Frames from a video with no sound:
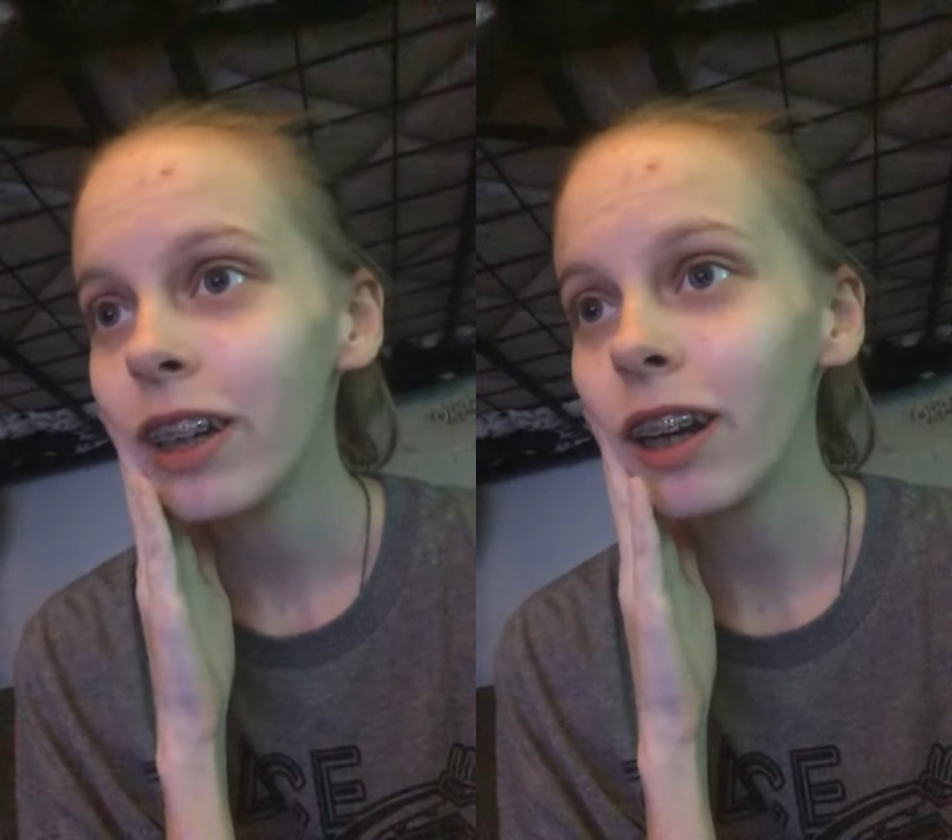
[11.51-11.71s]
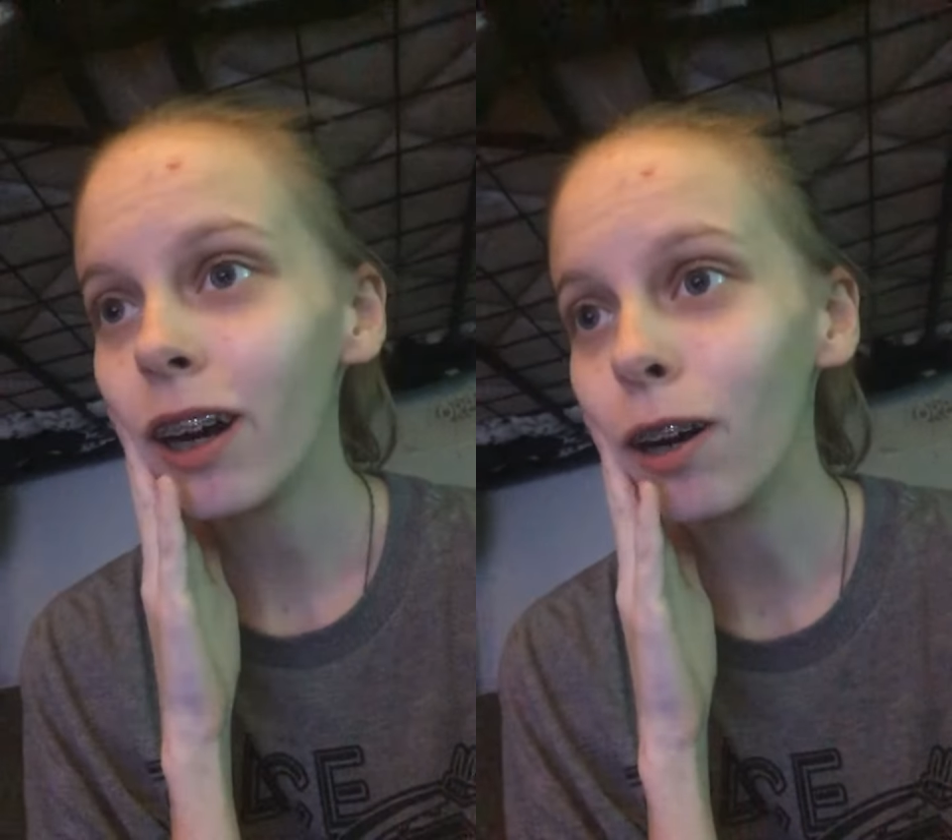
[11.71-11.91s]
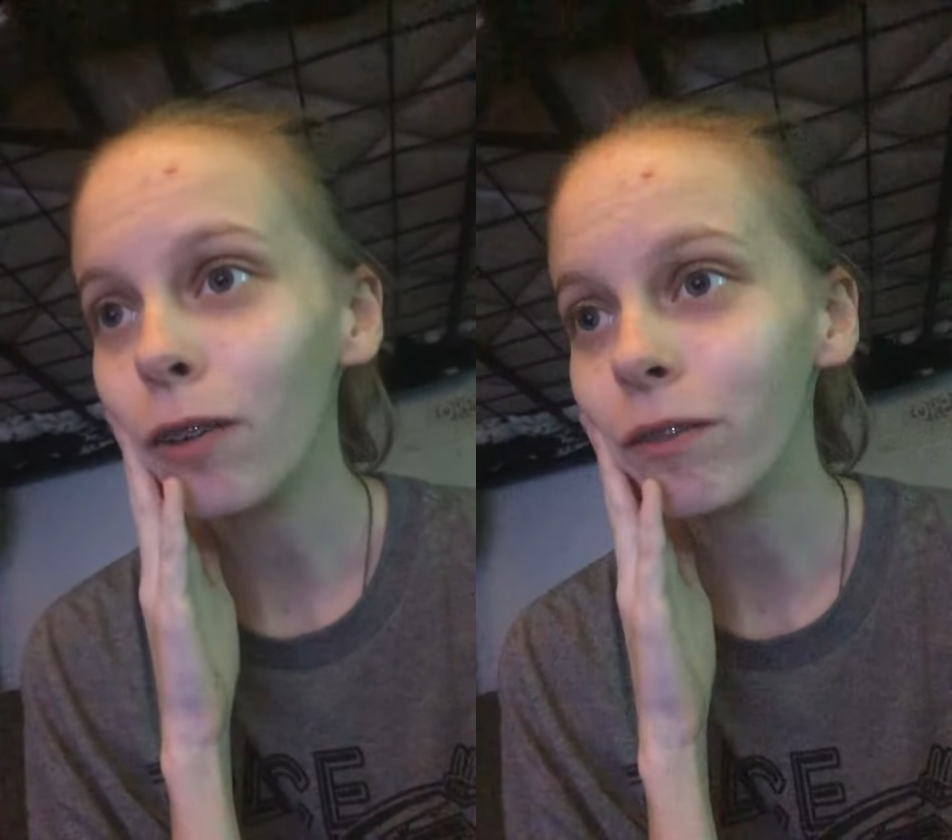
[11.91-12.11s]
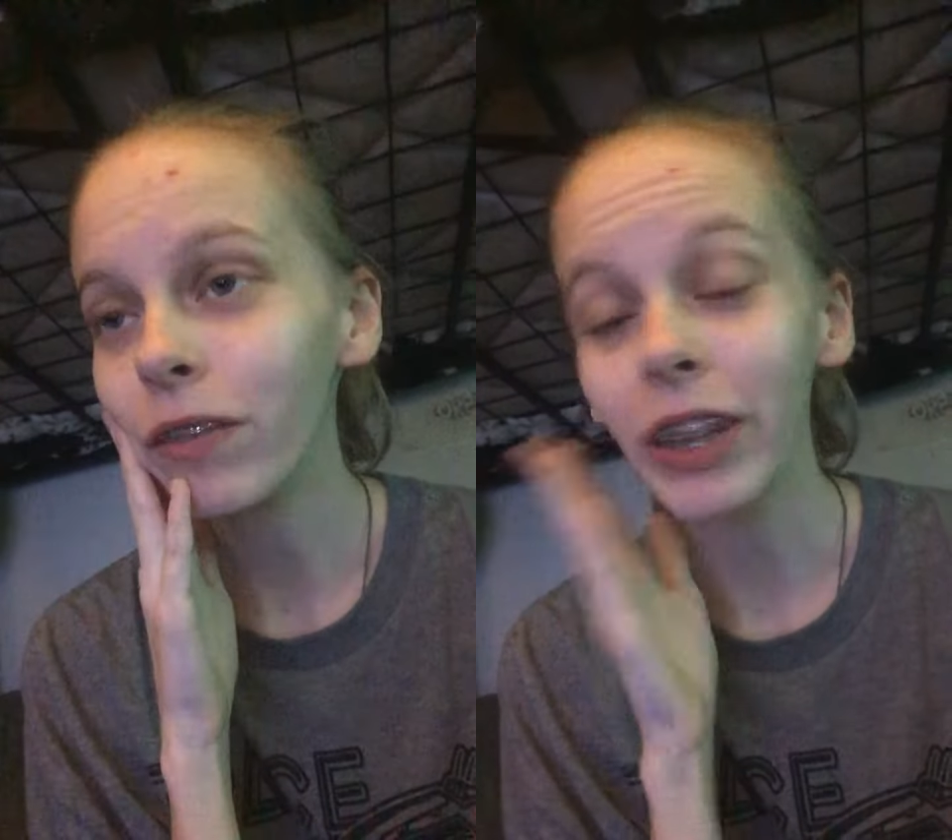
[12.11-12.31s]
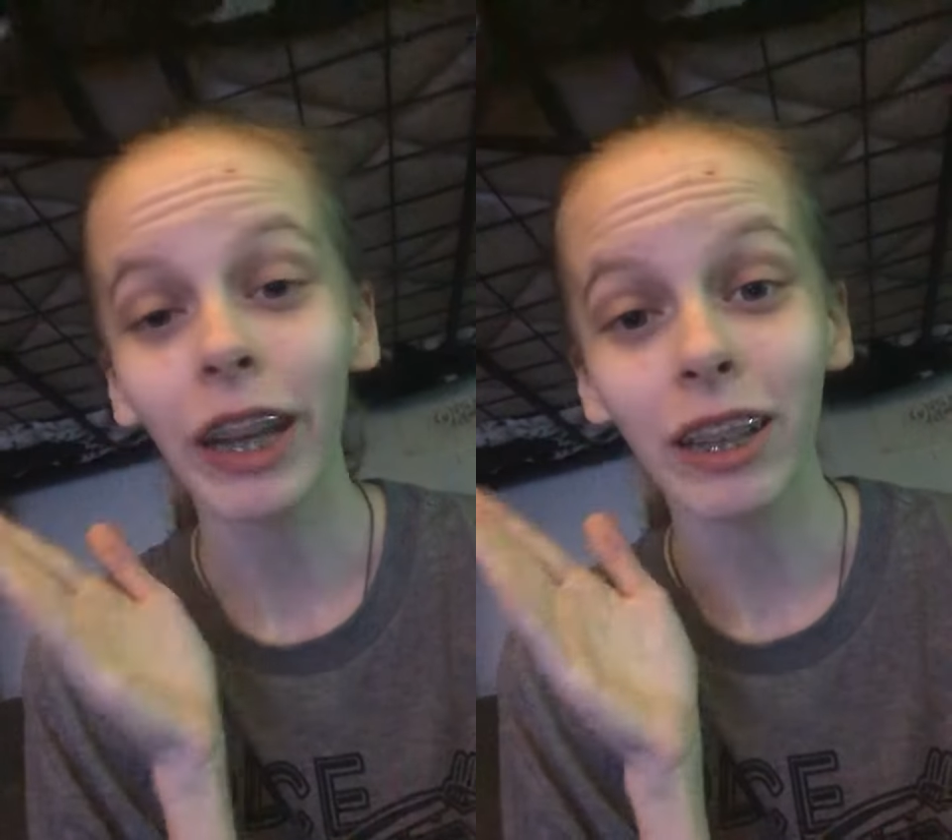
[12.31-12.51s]
And
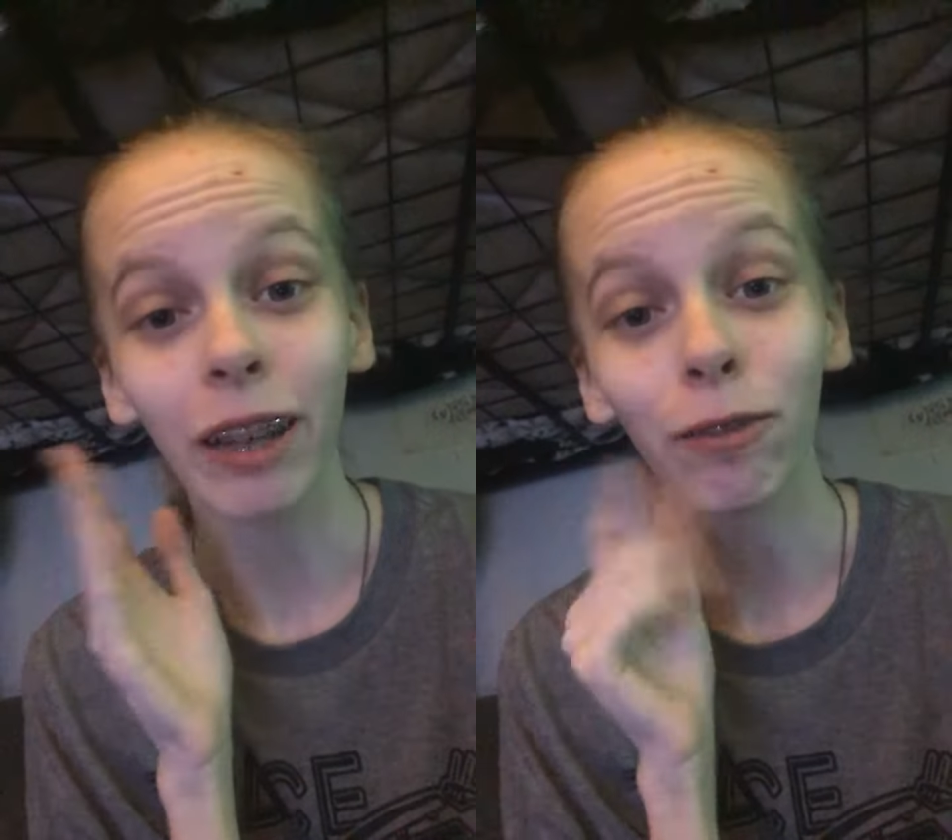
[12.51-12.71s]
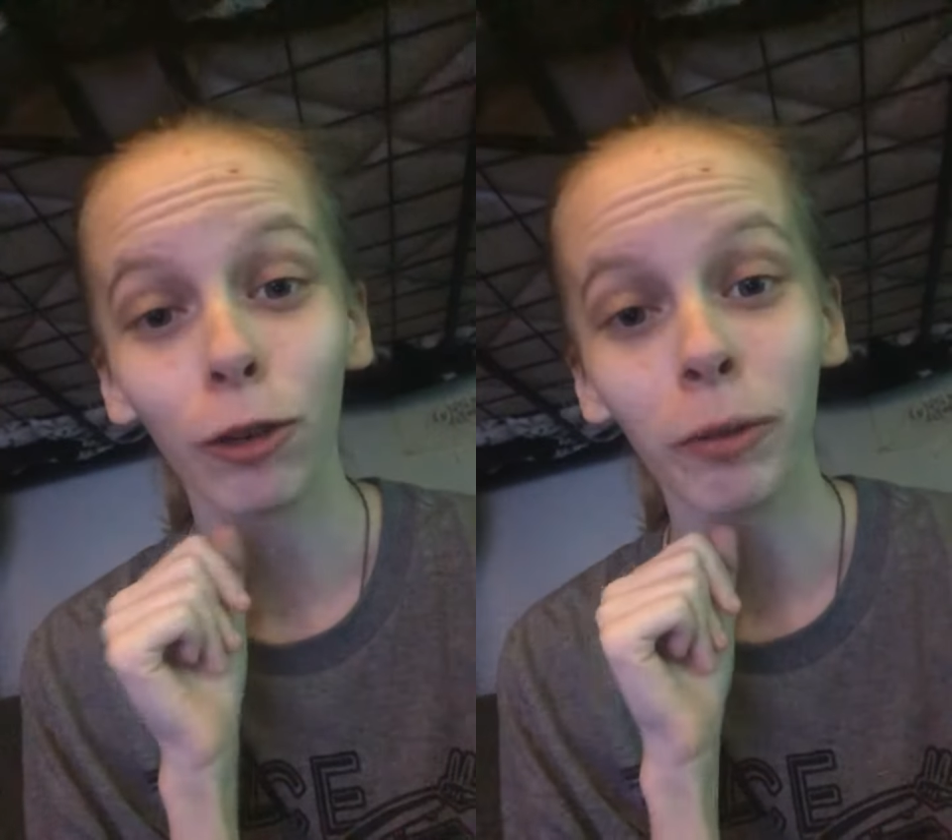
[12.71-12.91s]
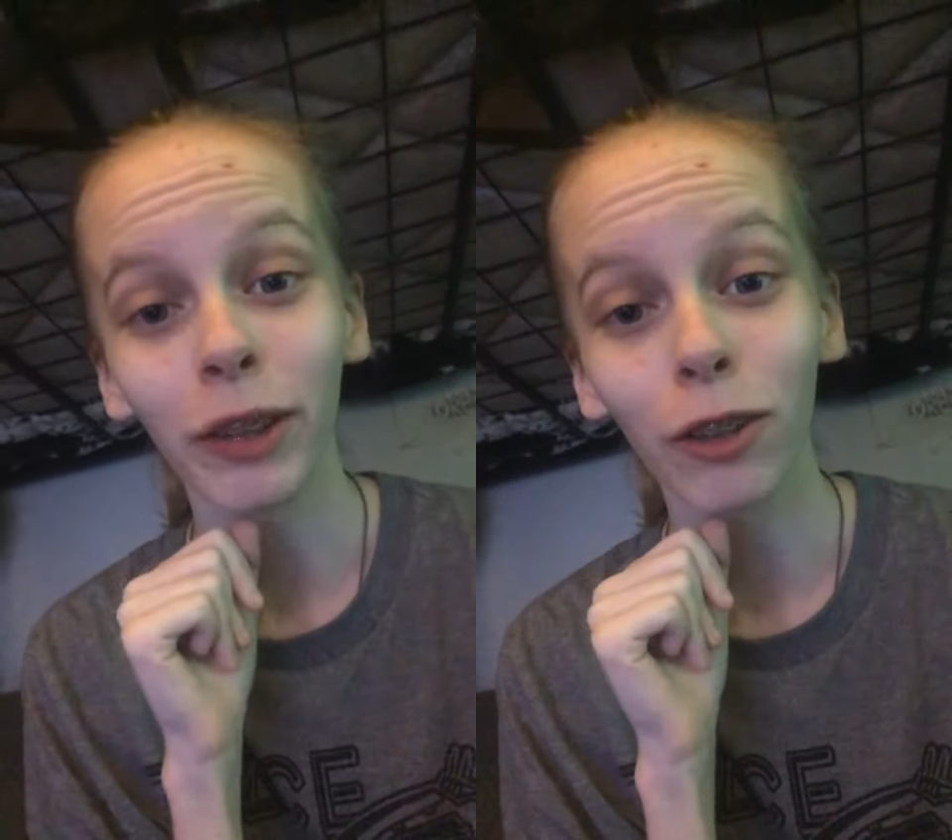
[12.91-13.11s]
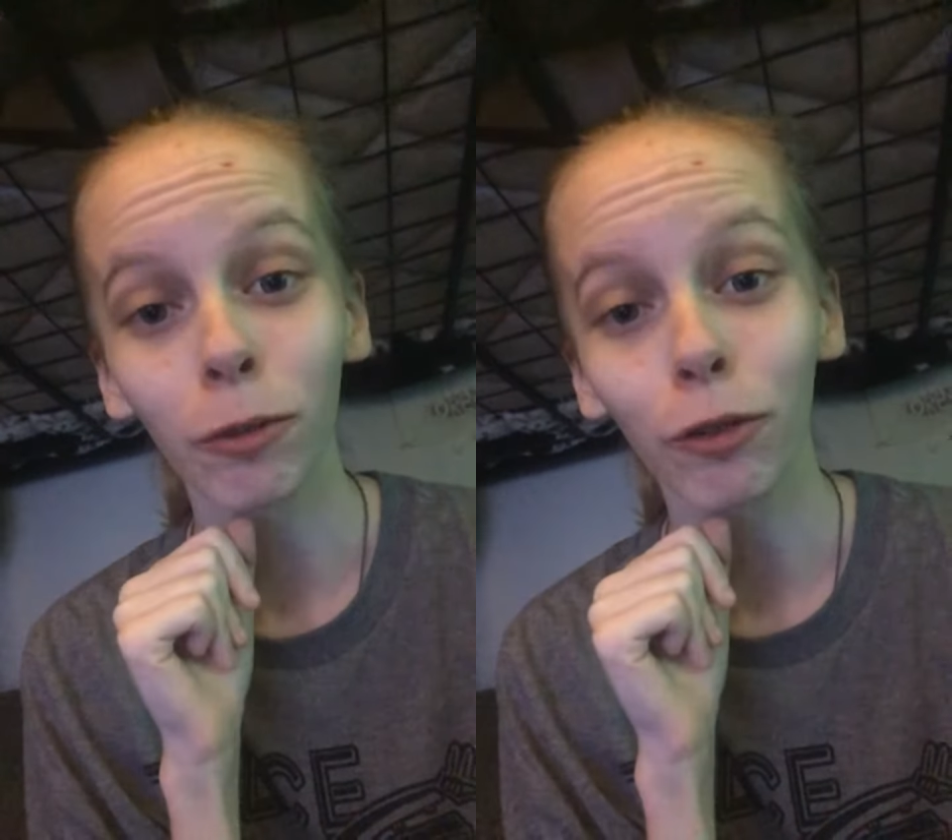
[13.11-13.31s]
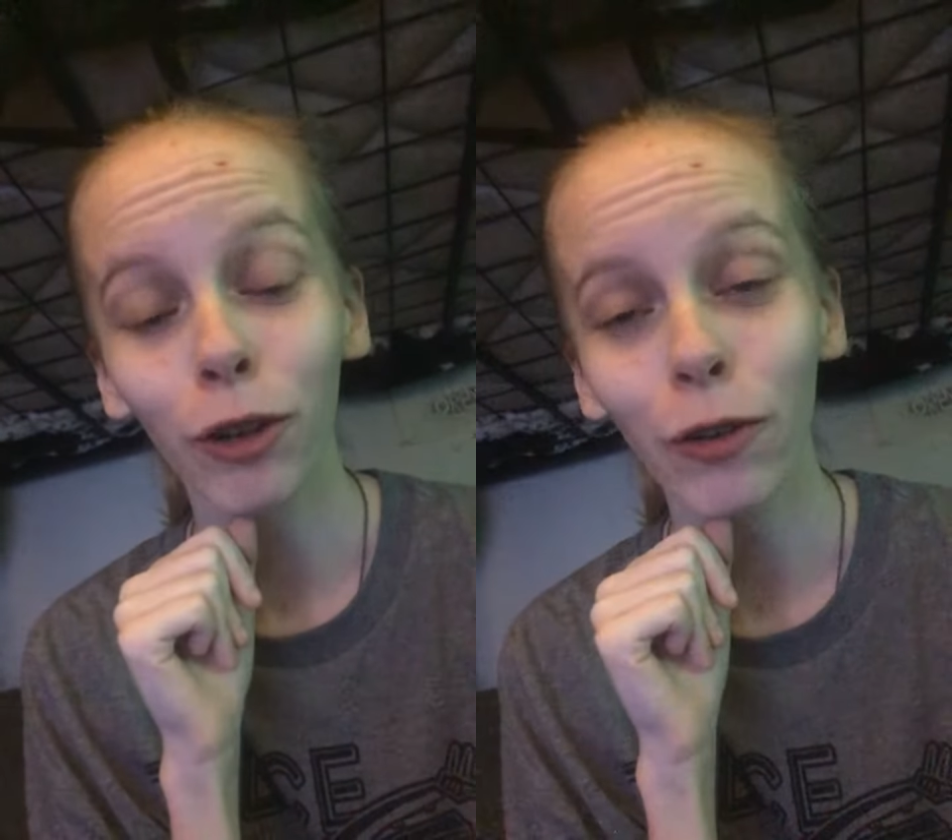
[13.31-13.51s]
yes, I am filming this on
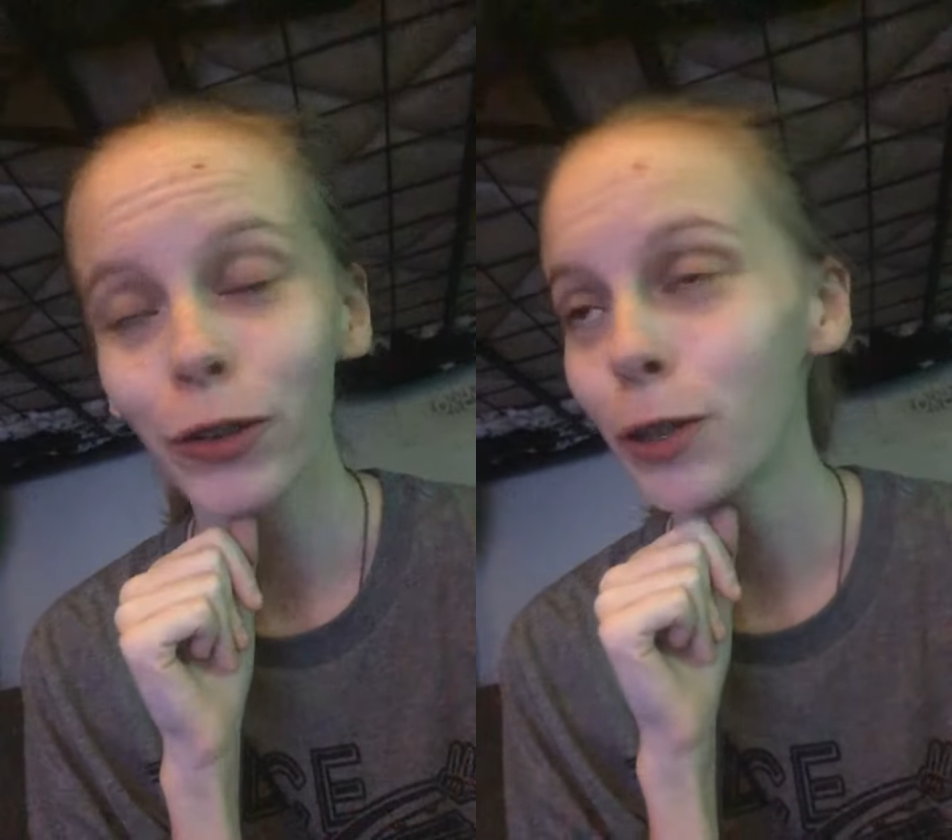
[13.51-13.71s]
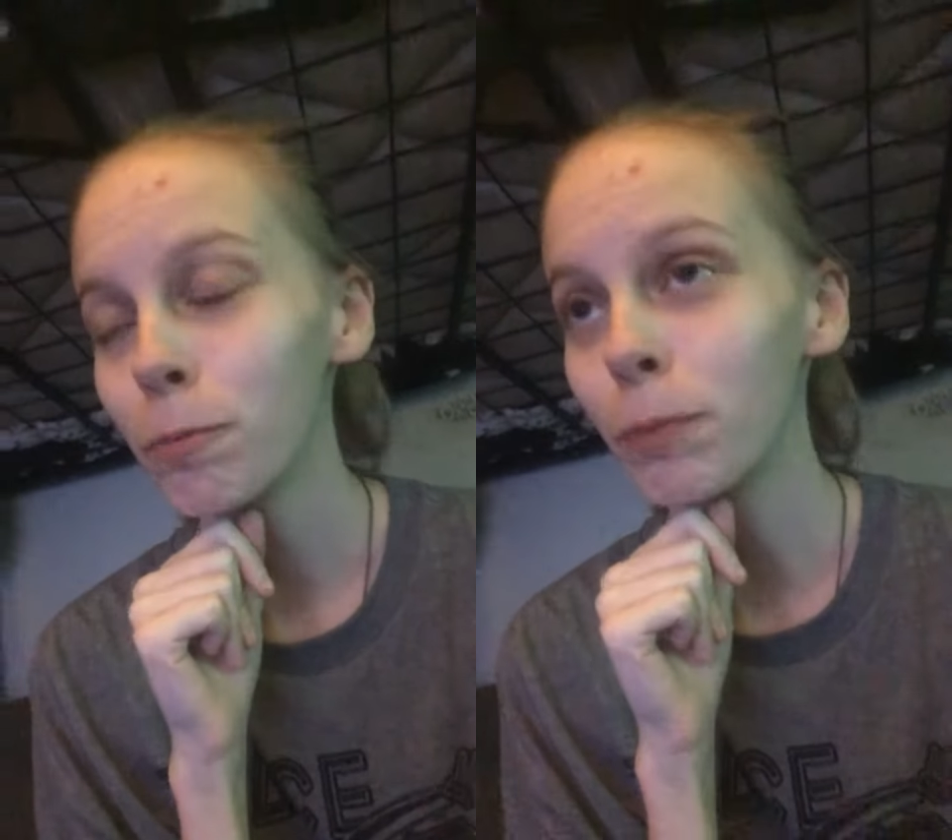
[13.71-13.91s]
my phone